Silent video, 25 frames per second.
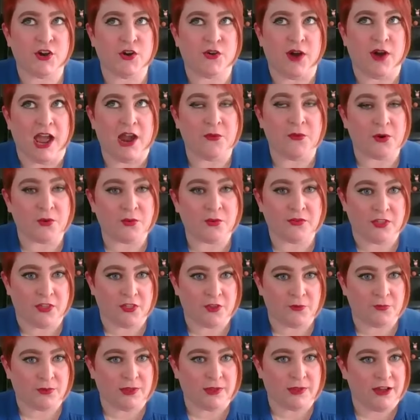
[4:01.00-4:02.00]
So I work
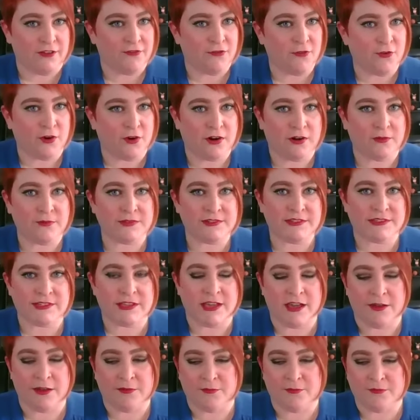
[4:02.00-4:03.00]
with other platforms
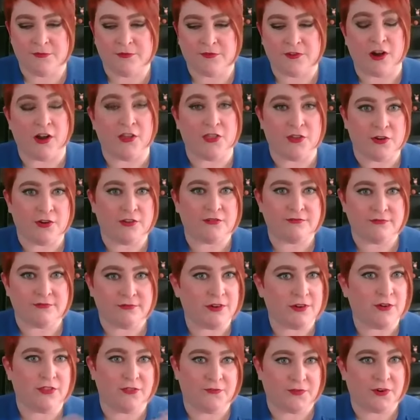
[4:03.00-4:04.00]
for other
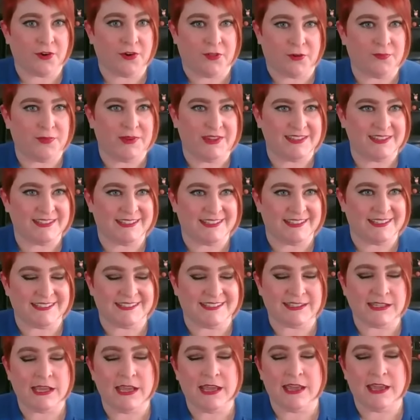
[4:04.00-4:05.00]

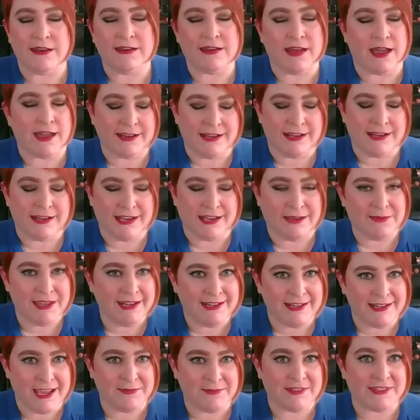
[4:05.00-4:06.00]
pieces, not naming
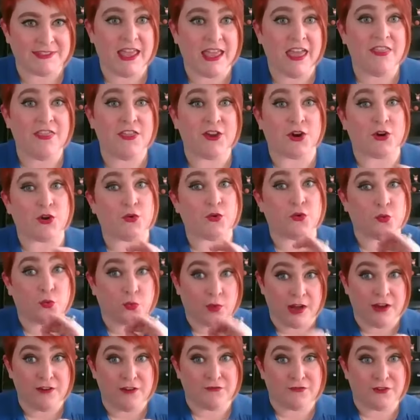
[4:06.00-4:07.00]
any names, that are
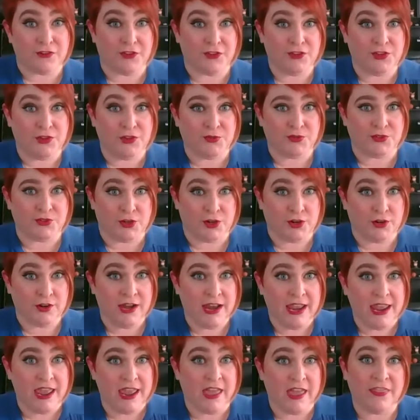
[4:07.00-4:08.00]
great for the
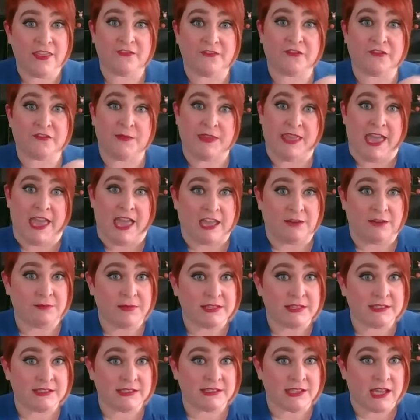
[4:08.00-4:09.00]
user. And then from the
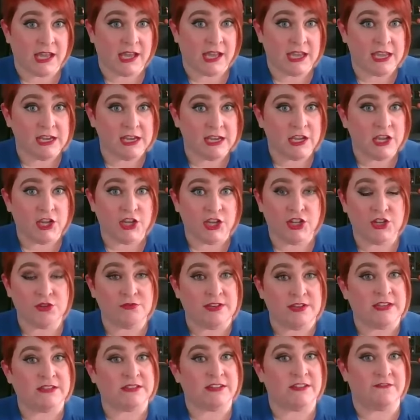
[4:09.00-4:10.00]
admin side,
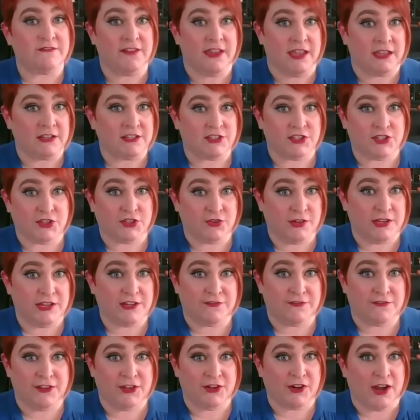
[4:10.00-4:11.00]
you need an advanced
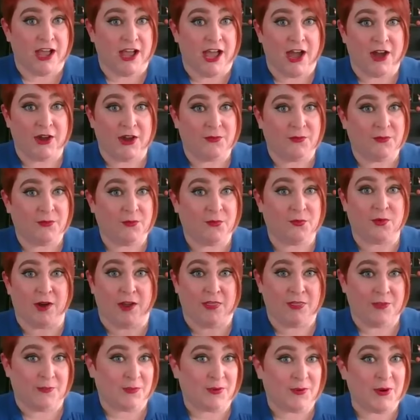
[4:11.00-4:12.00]
degree to figure out how to
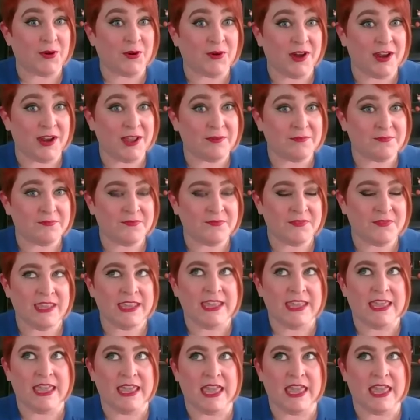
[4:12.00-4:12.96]
run the program.